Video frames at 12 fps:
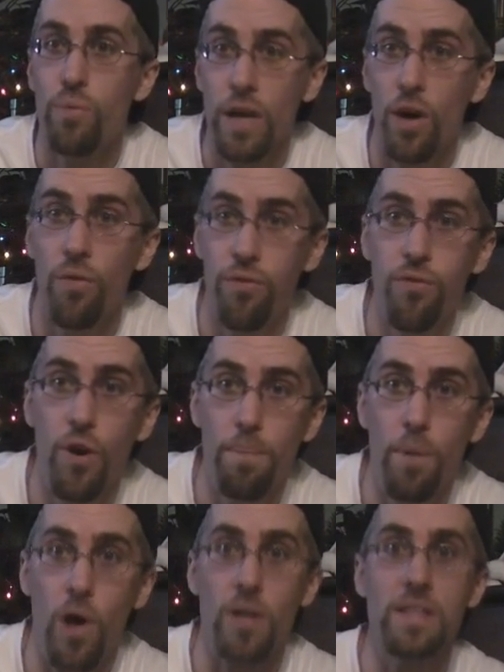real
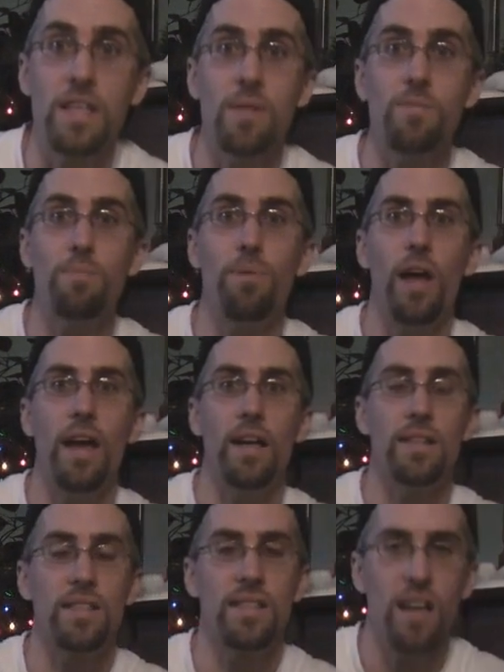football teams play
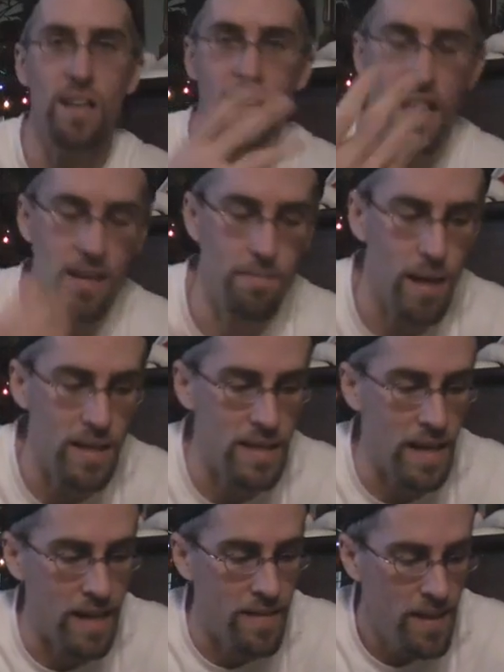on Sunday and
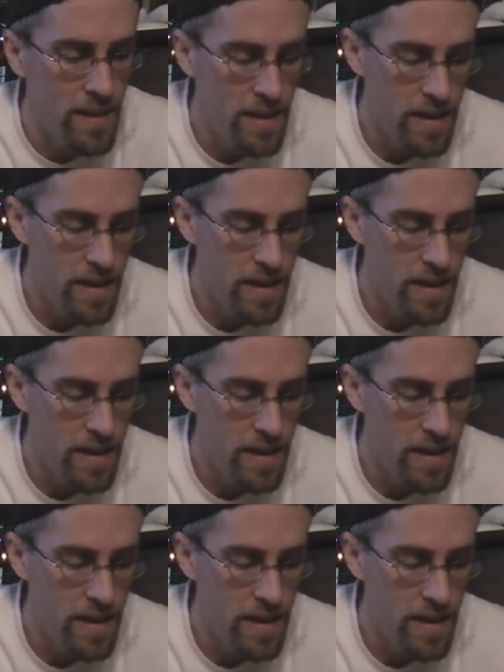Monday.